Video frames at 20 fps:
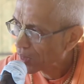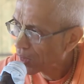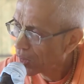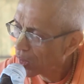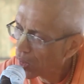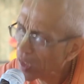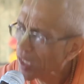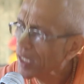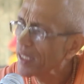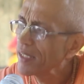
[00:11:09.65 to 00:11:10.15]

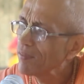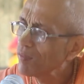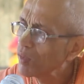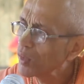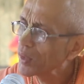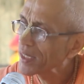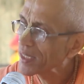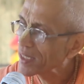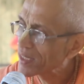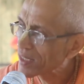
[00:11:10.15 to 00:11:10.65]
All are
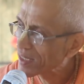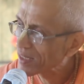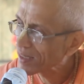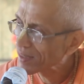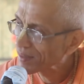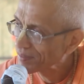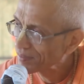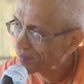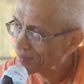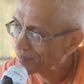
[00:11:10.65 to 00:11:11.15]

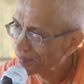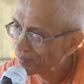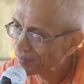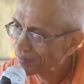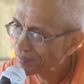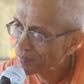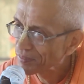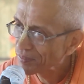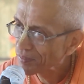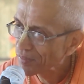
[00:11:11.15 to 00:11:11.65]
devotees.
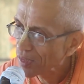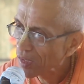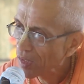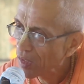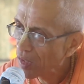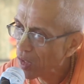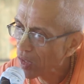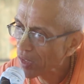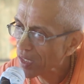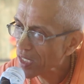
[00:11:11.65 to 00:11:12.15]

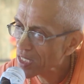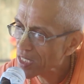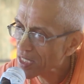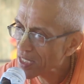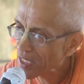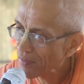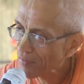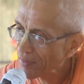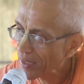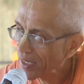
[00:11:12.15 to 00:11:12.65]
All are
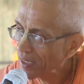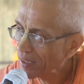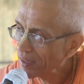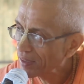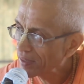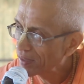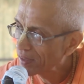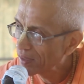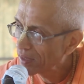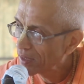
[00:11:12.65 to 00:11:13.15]

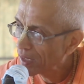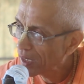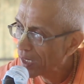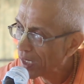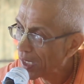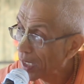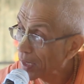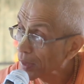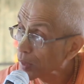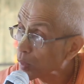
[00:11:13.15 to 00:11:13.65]

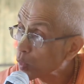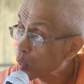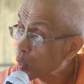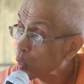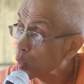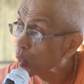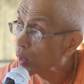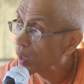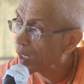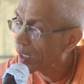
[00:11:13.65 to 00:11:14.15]
serving
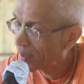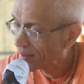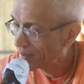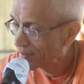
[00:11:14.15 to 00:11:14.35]
anukula.